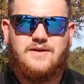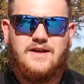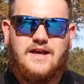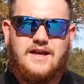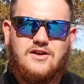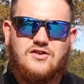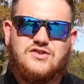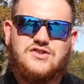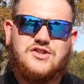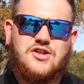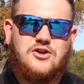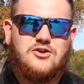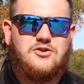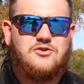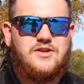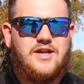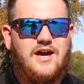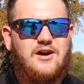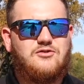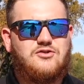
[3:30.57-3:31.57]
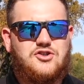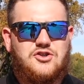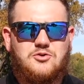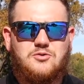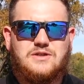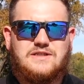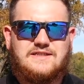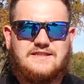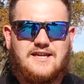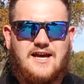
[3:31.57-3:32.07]
It'll slow you down
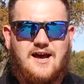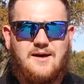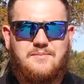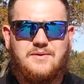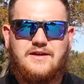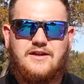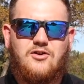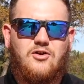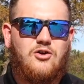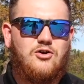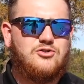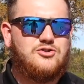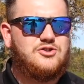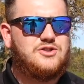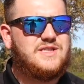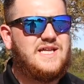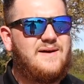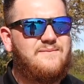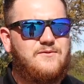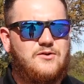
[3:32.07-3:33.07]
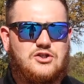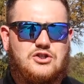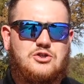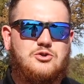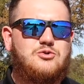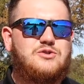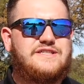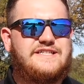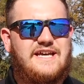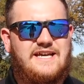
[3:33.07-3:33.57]
to a stop. It'll hold you stop for
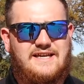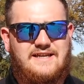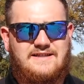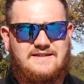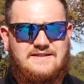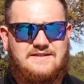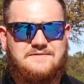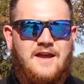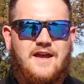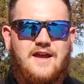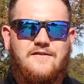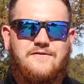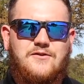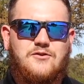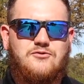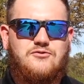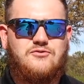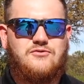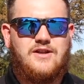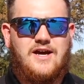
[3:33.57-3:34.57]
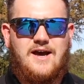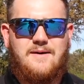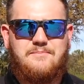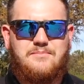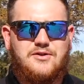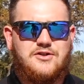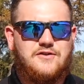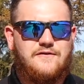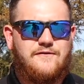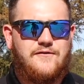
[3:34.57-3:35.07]
2 seconds. If you do not
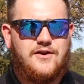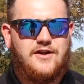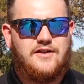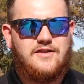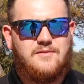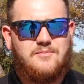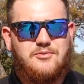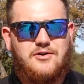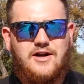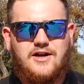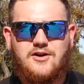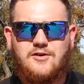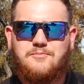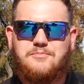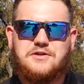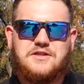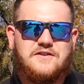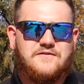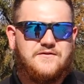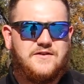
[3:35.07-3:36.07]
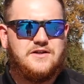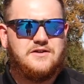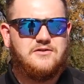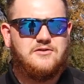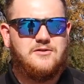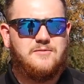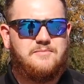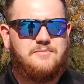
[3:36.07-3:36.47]
put your foot on the brake or put the vehicle